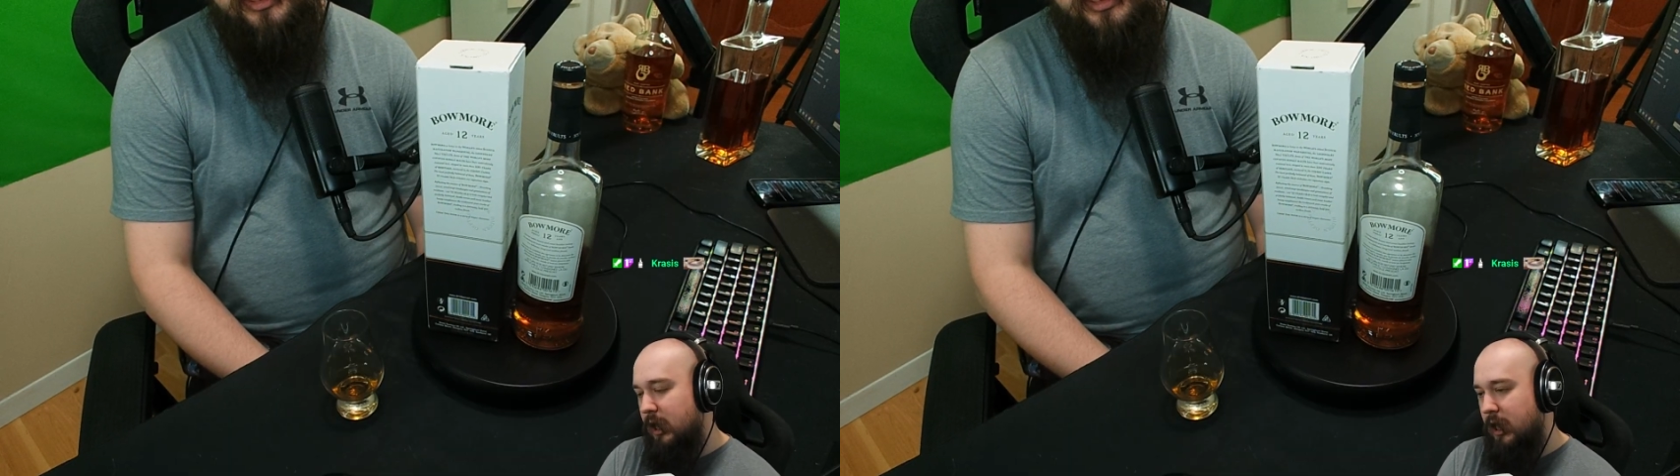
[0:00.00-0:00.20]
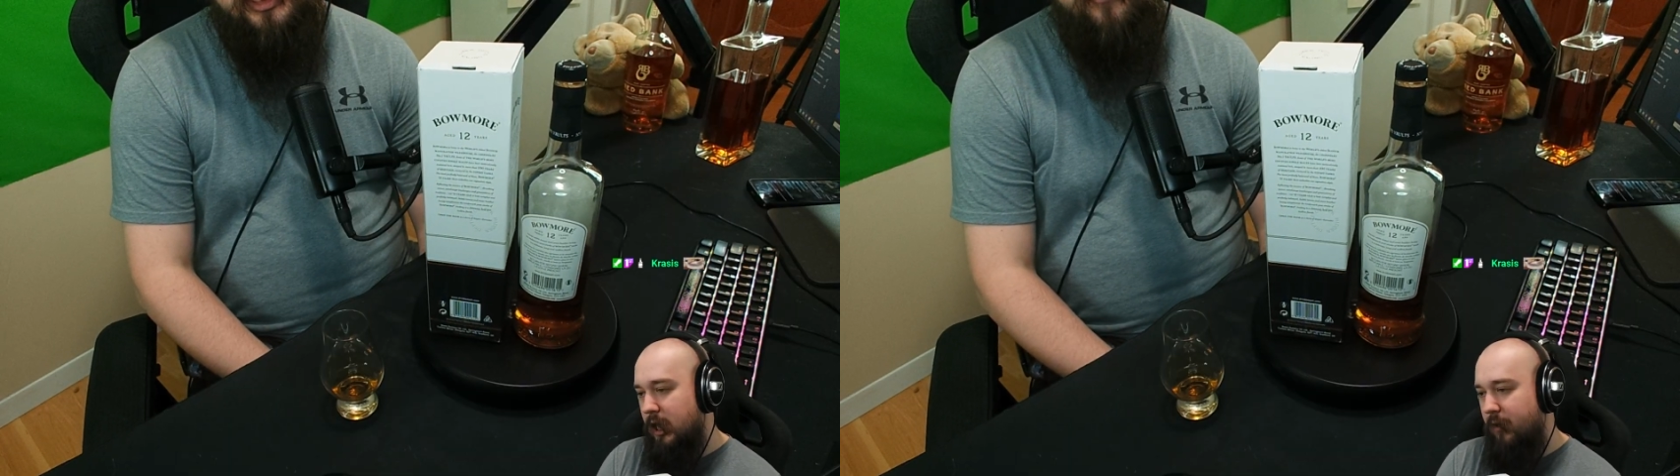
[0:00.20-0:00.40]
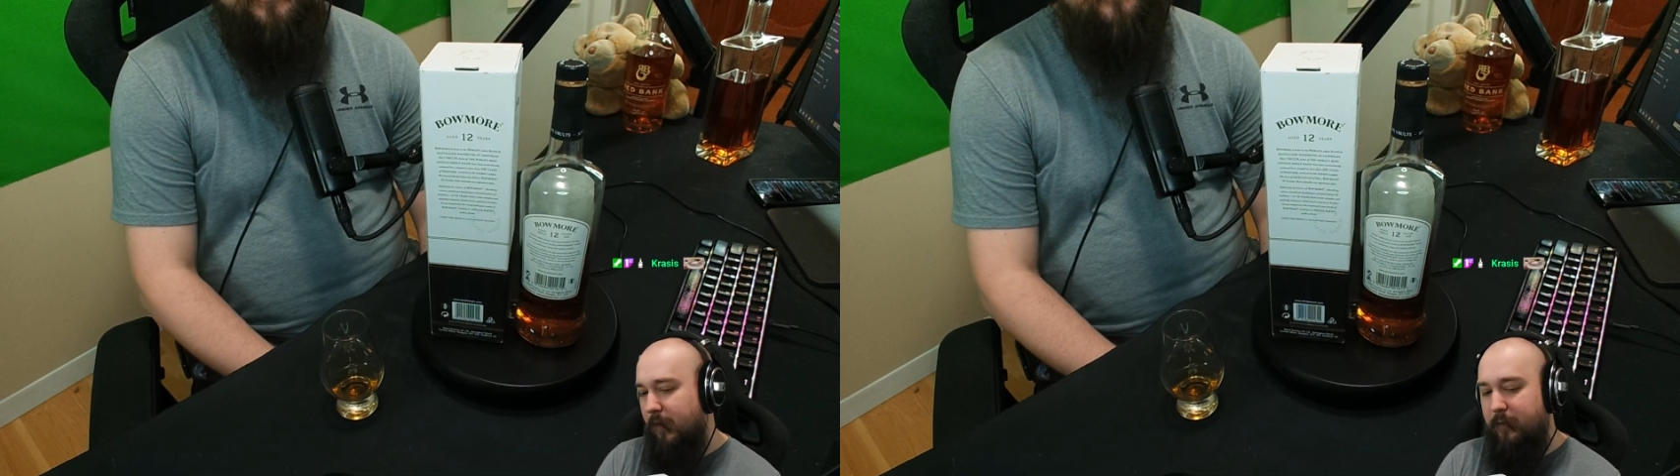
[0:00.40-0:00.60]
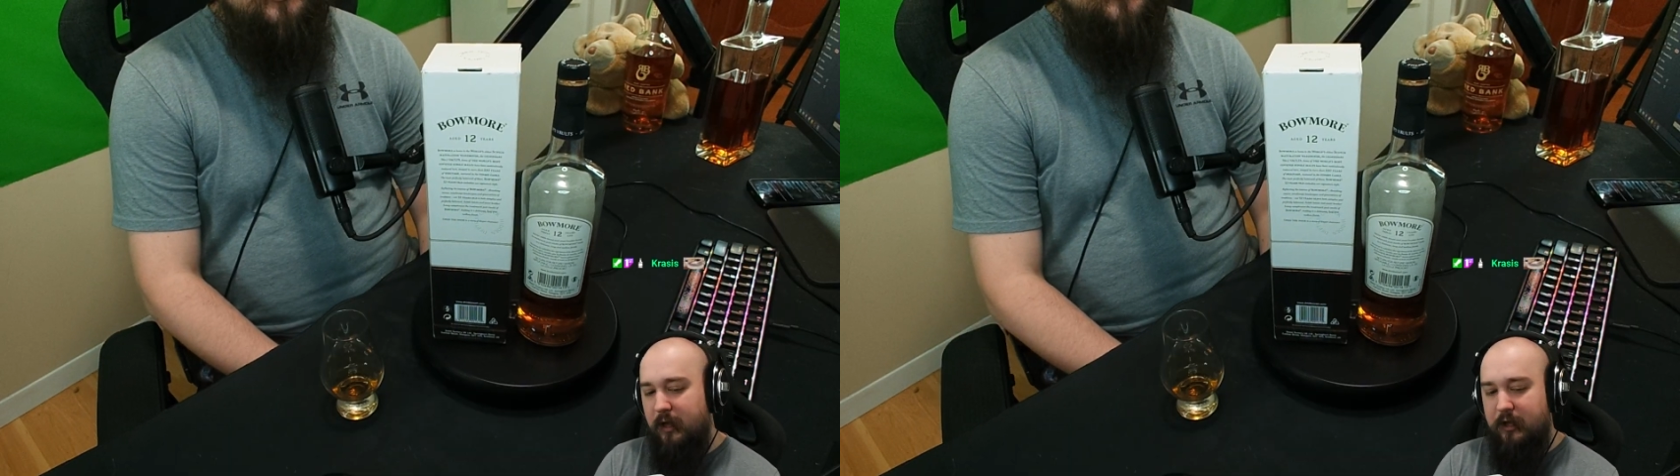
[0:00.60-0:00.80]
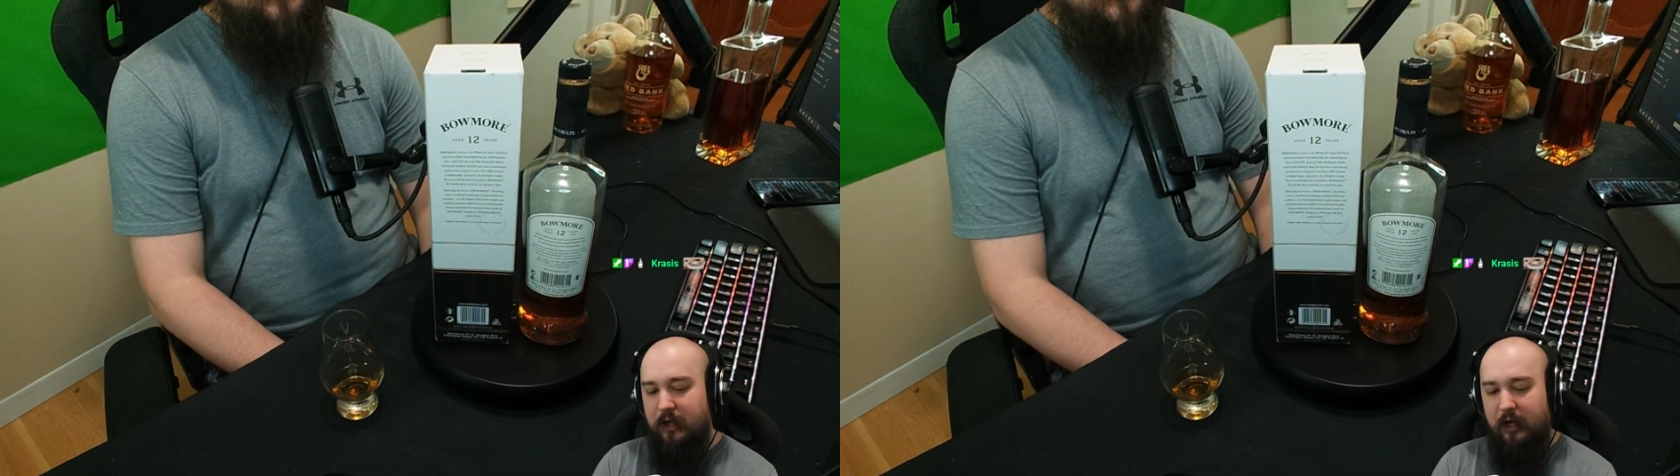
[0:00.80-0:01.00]
That
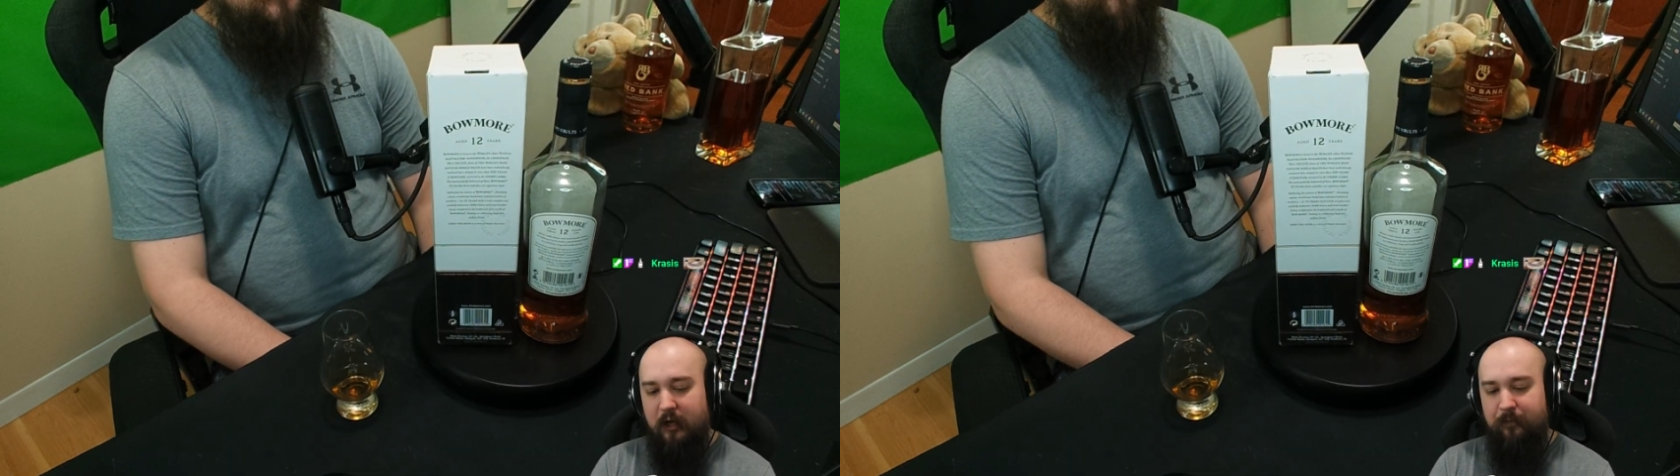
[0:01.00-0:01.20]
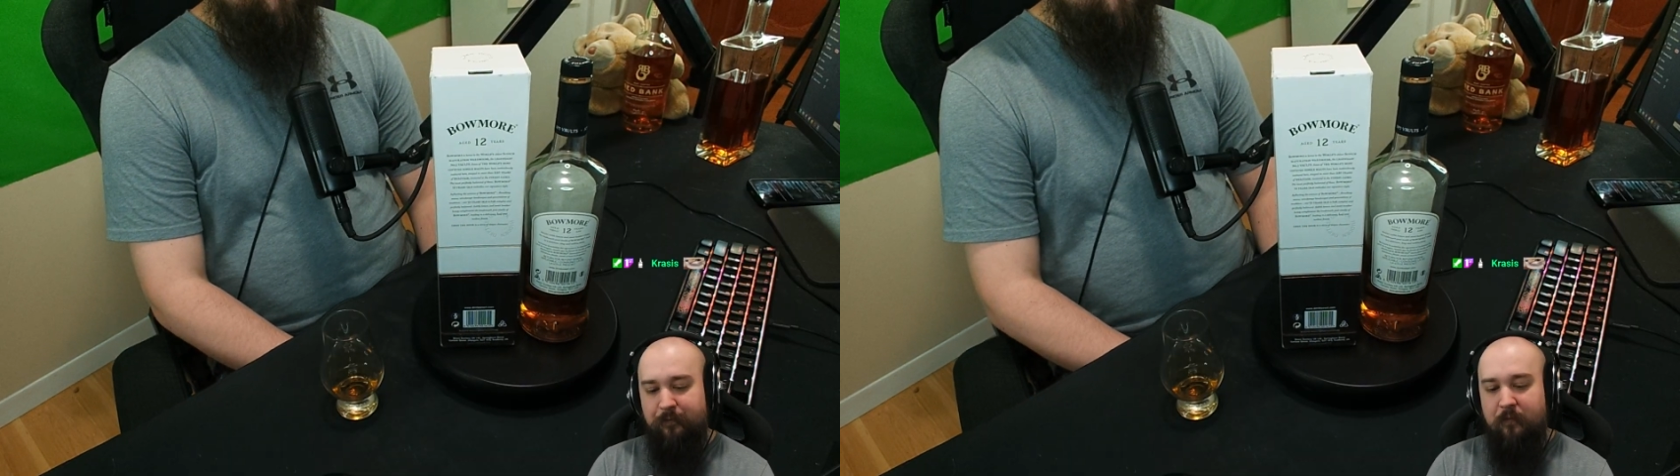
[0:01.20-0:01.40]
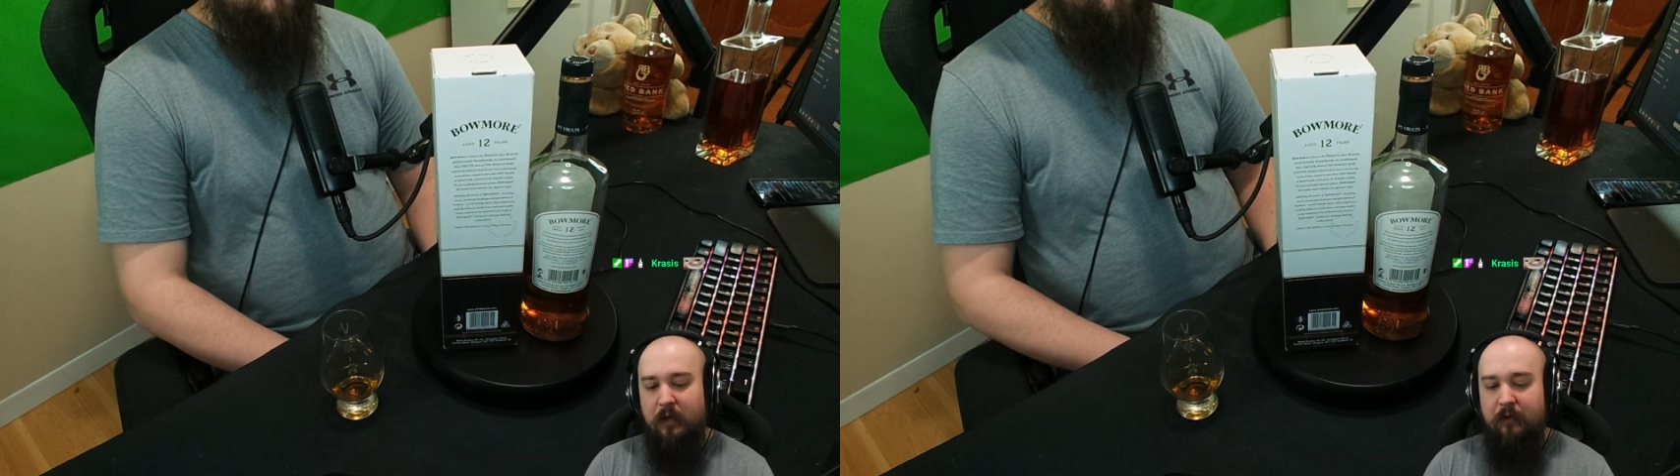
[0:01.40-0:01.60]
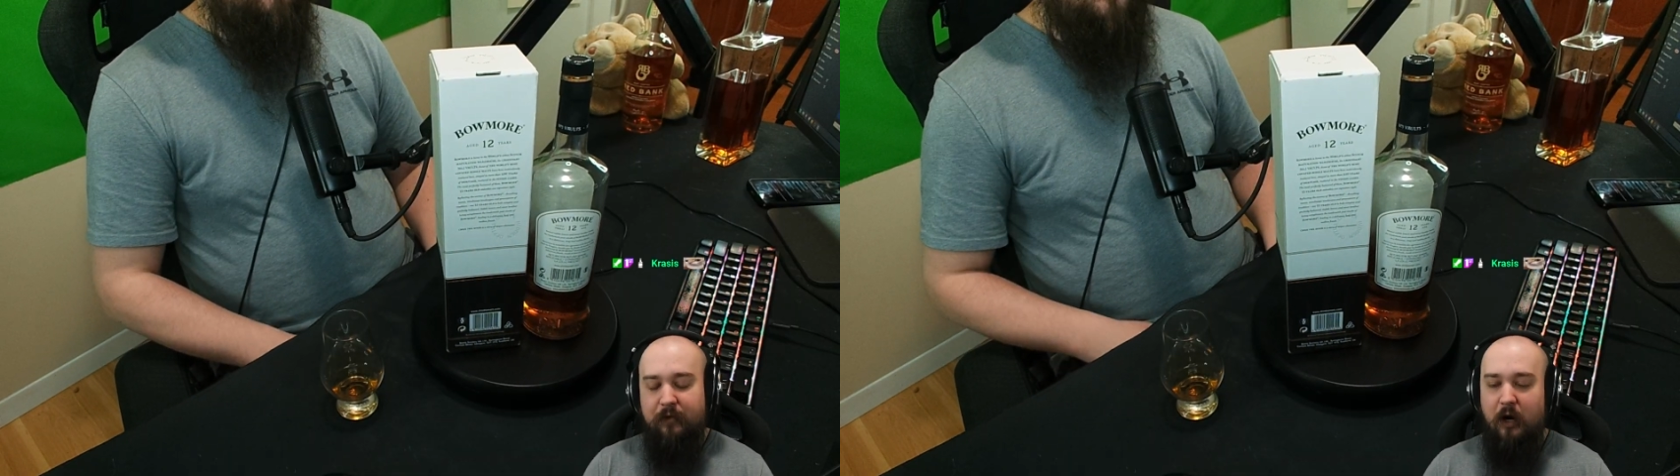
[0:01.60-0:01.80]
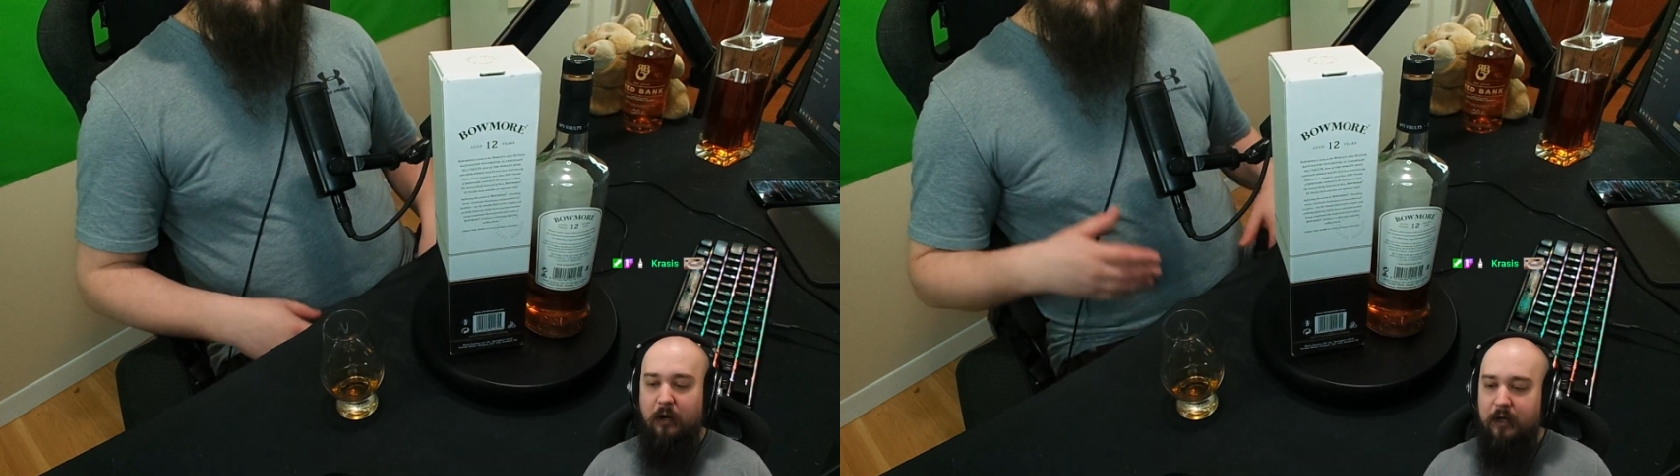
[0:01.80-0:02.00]
being said,
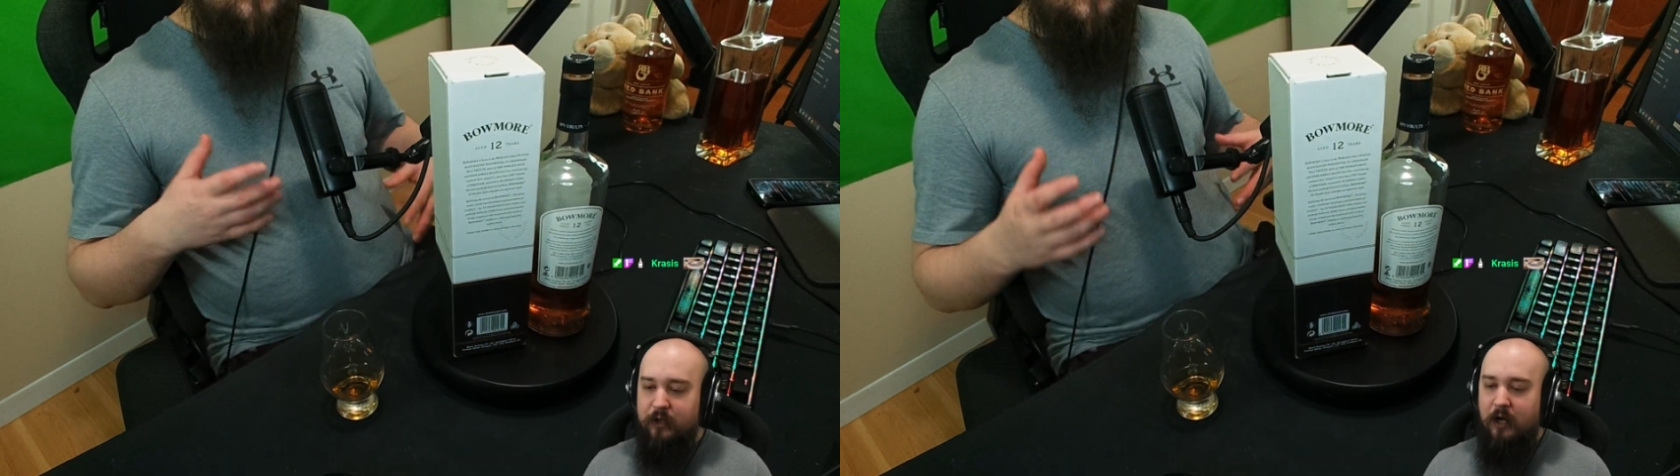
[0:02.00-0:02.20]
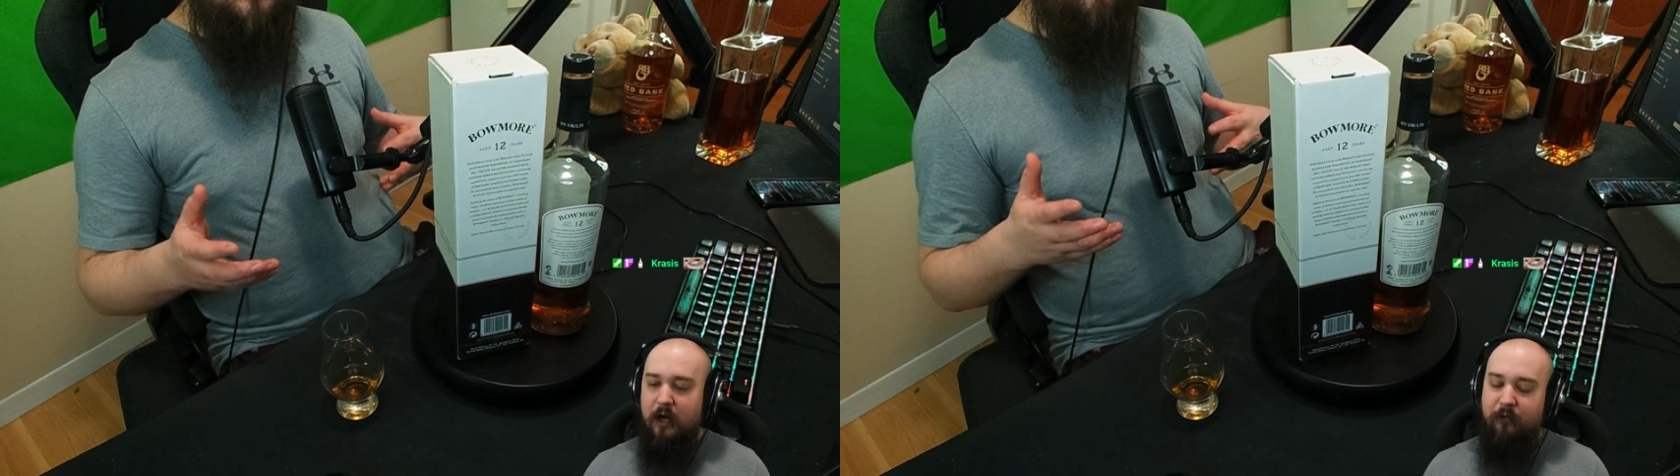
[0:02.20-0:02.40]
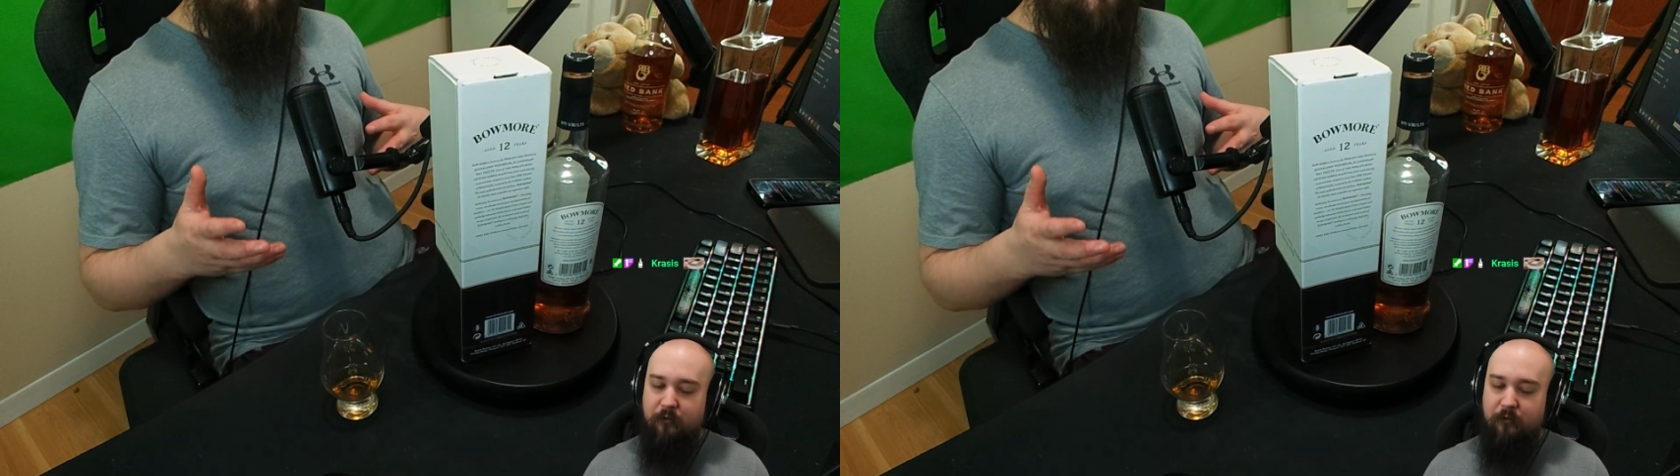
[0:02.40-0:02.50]
there is kind